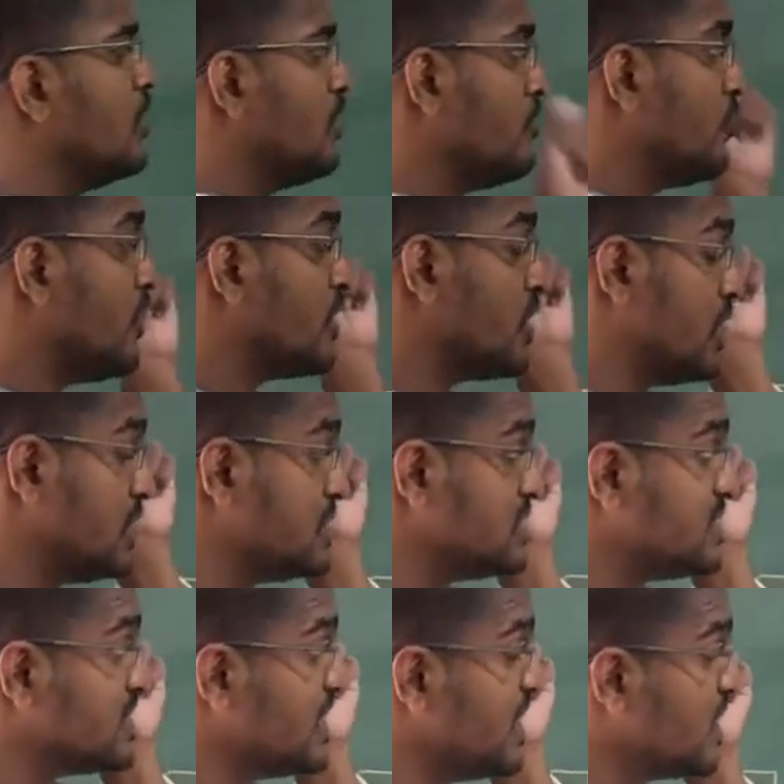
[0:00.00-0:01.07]
for
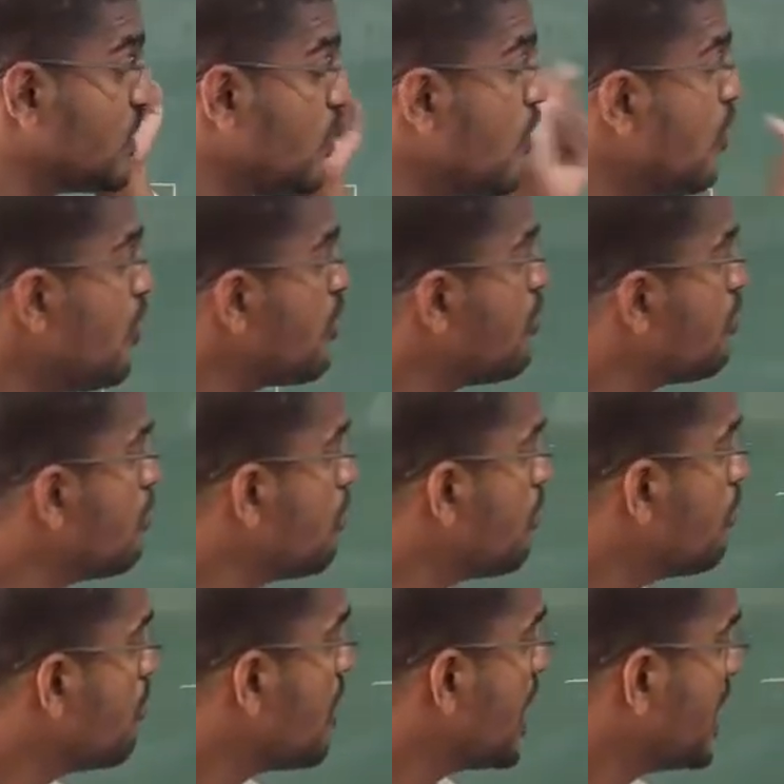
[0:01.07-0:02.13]
0
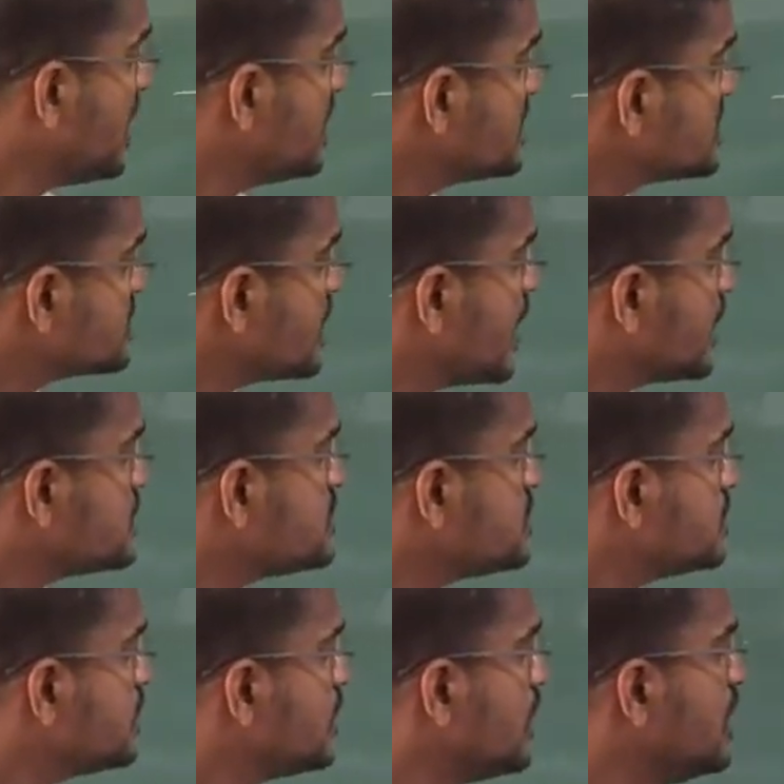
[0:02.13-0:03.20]
minus h,